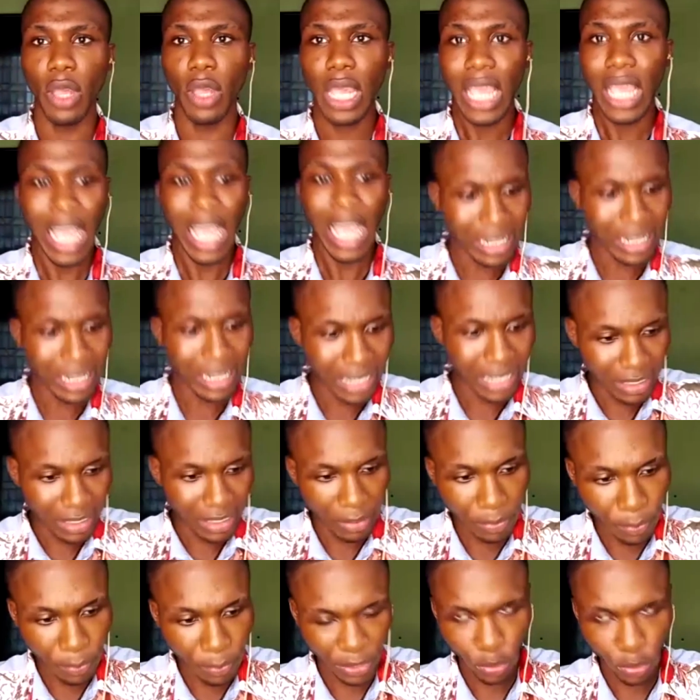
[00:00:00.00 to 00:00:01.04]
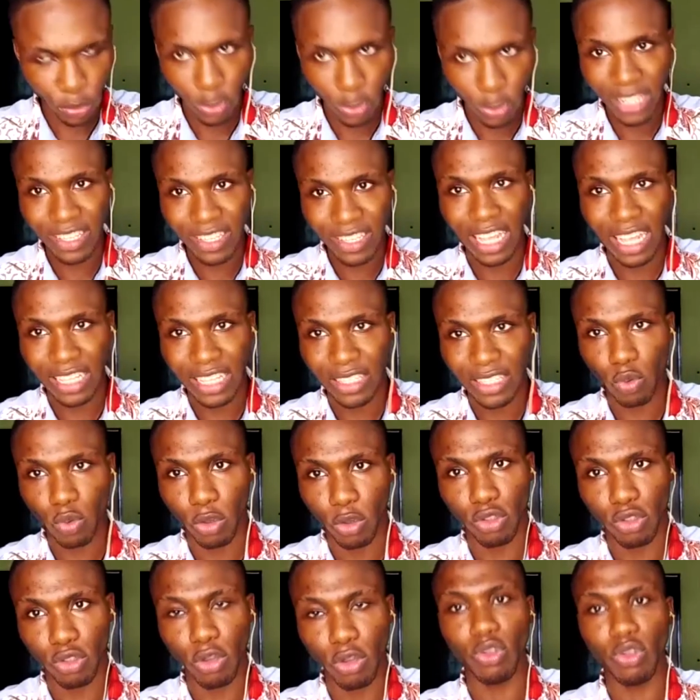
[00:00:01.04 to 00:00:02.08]
and the particular thing like this was
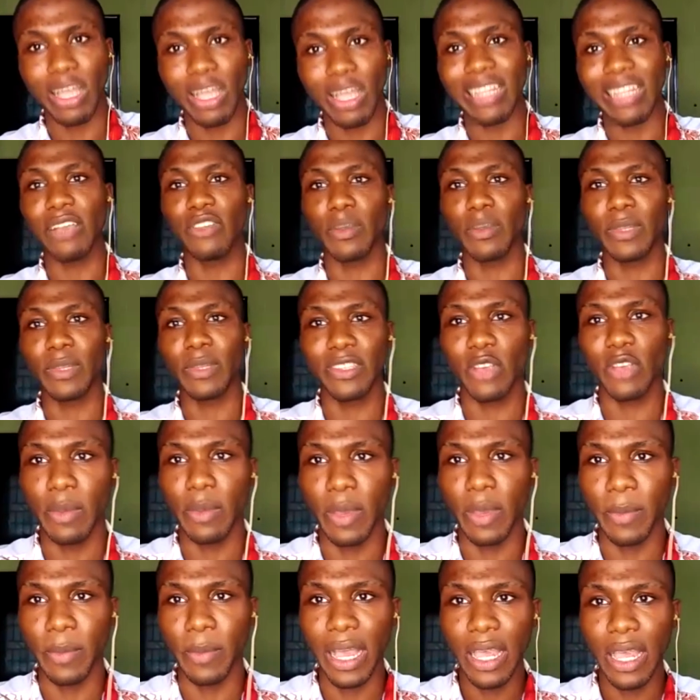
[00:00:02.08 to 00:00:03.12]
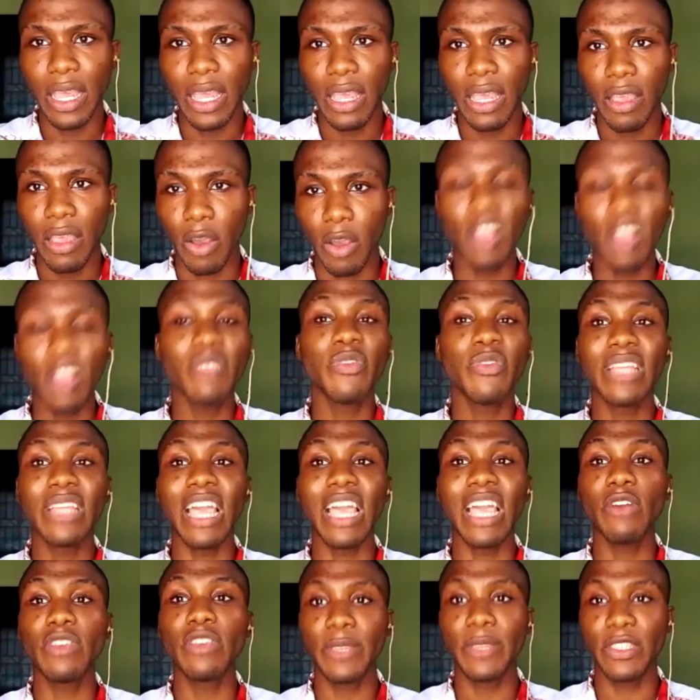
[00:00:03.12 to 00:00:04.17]
done to an LGBTQI member, or even the
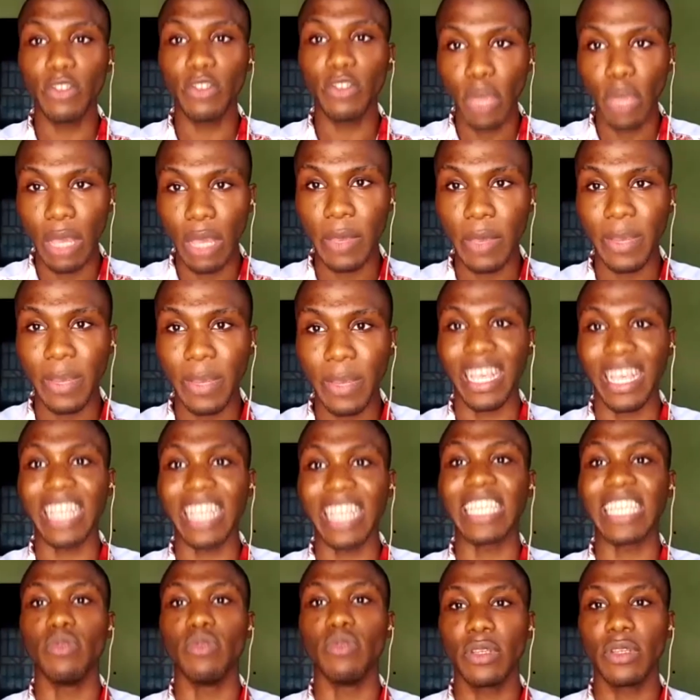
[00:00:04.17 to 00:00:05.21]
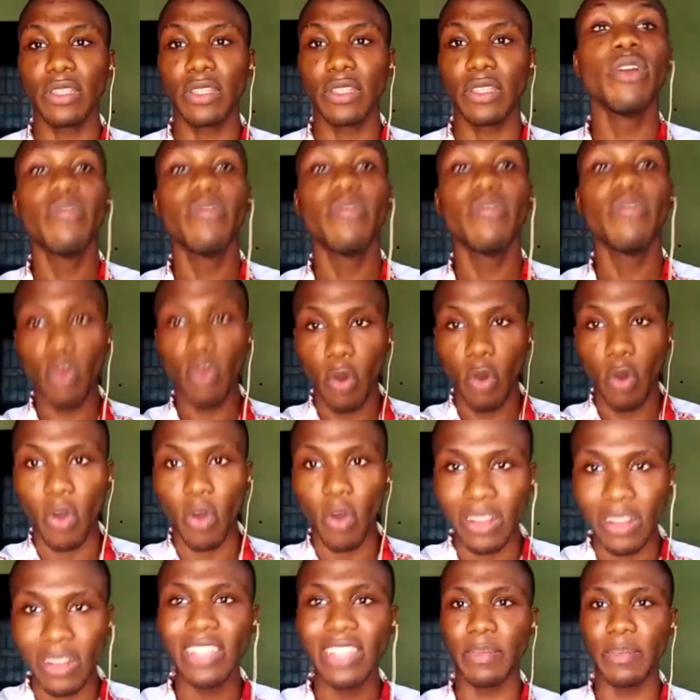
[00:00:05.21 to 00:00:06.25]
LGBTQI members are killed. They will even congratulate
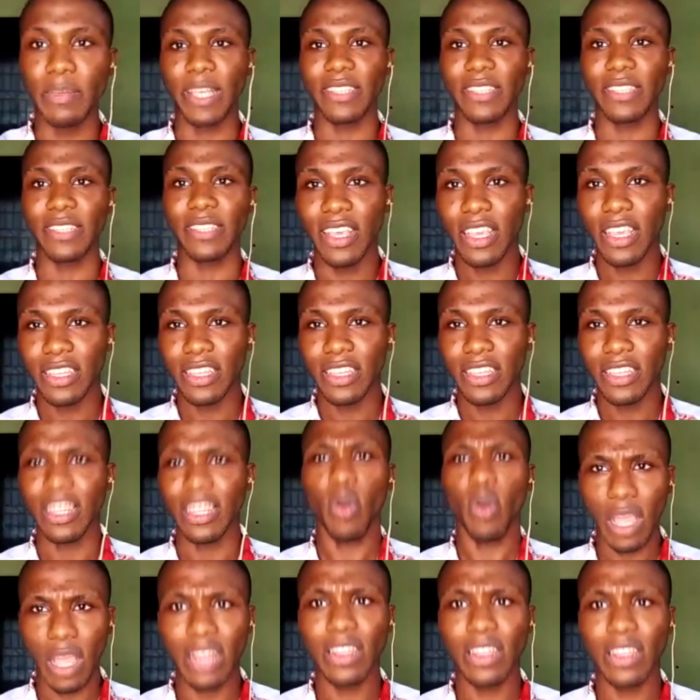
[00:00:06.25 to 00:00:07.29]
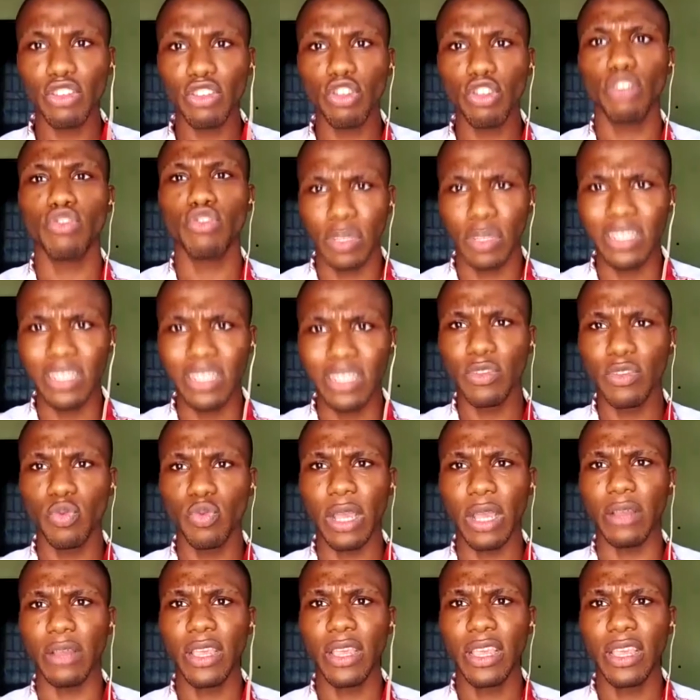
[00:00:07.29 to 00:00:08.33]
the person that congratulations, you did well.
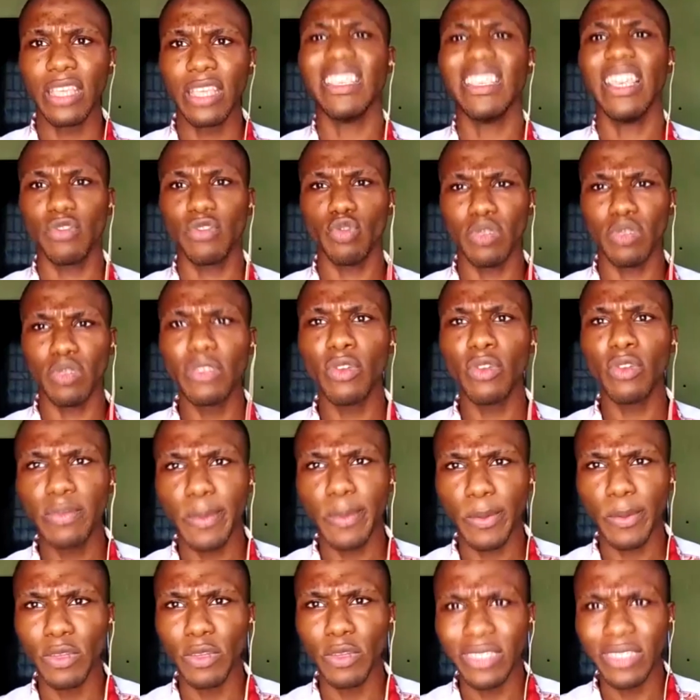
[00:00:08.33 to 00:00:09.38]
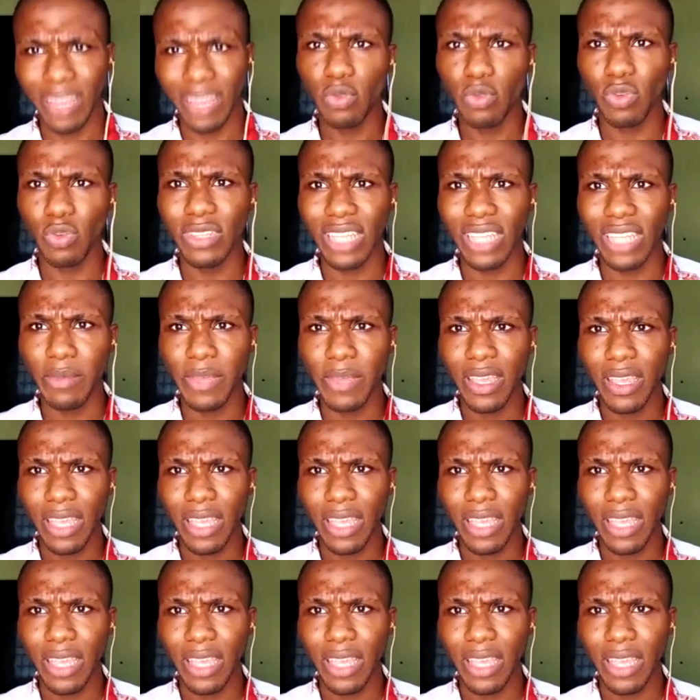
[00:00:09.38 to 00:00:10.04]
Yes, those people, you dealt with them.